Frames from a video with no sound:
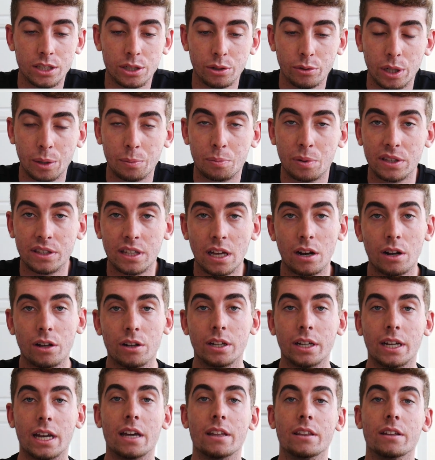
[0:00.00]
So when you put that all
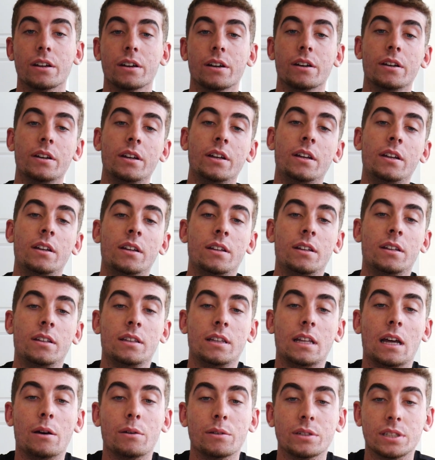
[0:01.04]
together,
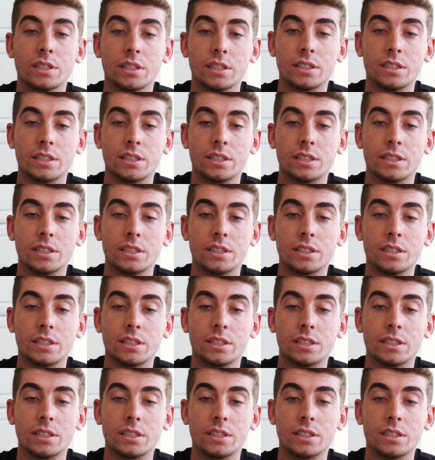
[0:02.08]
that was